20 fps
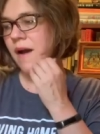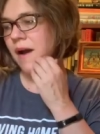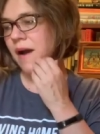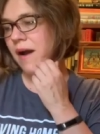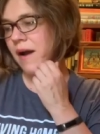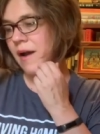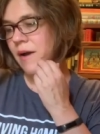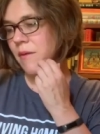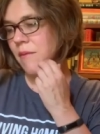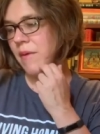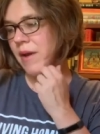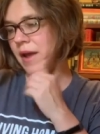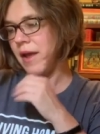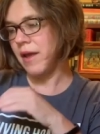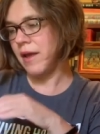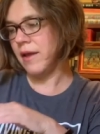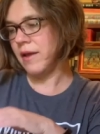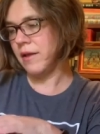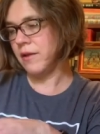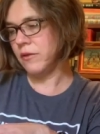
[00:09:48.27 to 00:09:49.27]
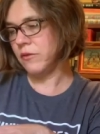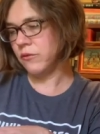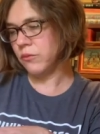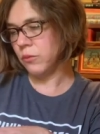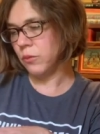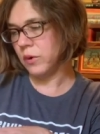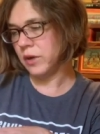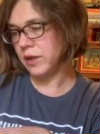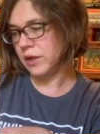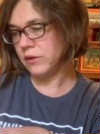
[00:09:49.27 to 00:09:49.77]
I read
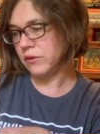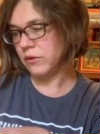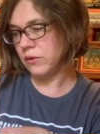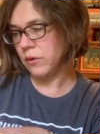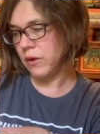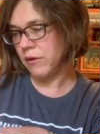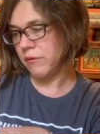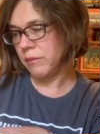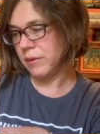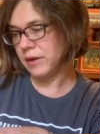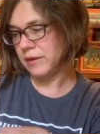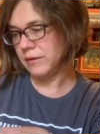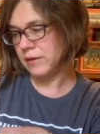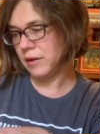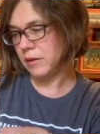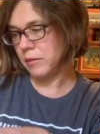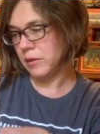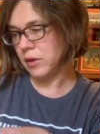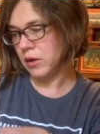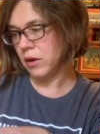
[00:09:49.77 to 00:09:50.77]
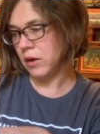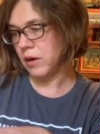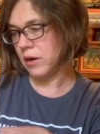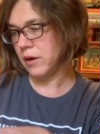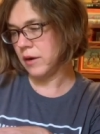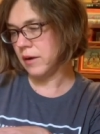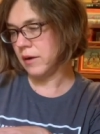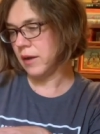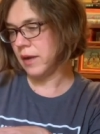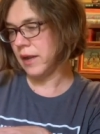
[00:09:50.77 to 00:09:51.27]
22 off my
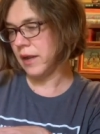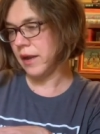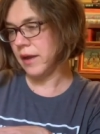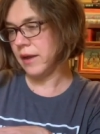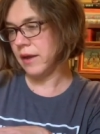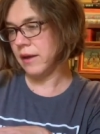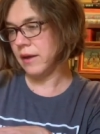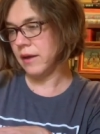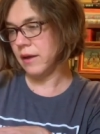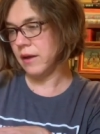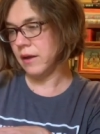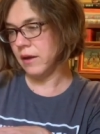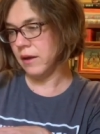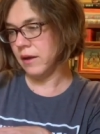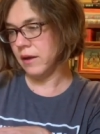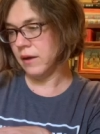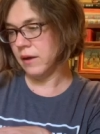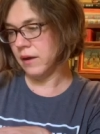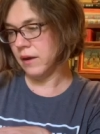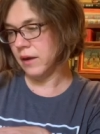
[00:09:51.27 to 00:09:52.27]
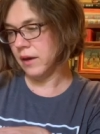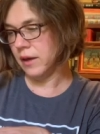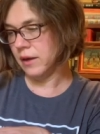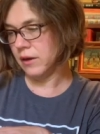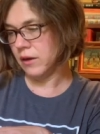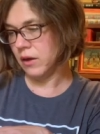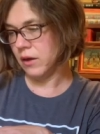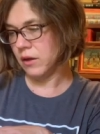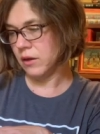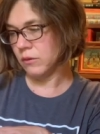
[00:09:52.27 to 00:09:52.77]
TBR and I
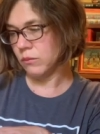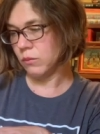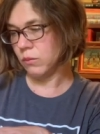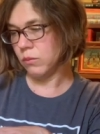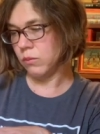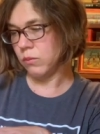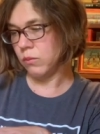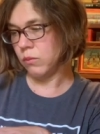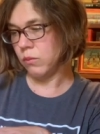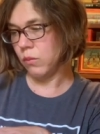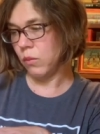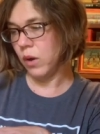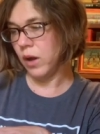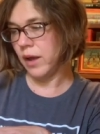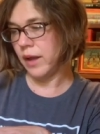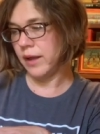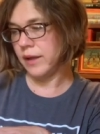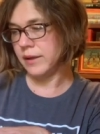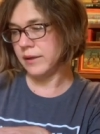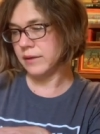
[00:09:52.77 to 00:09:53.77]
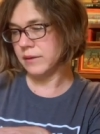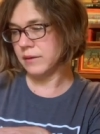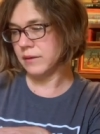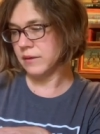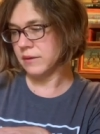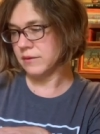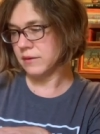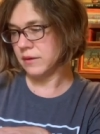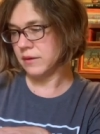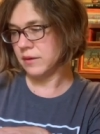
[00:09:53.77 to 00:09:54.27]
unhauled one
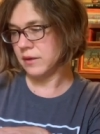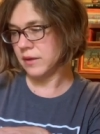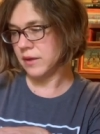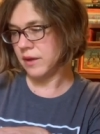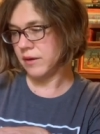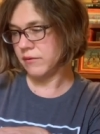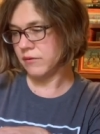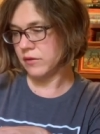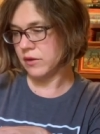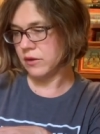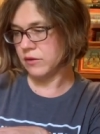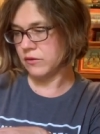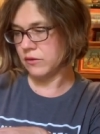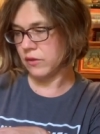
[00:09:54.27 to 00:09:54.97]
because I DNF'd it.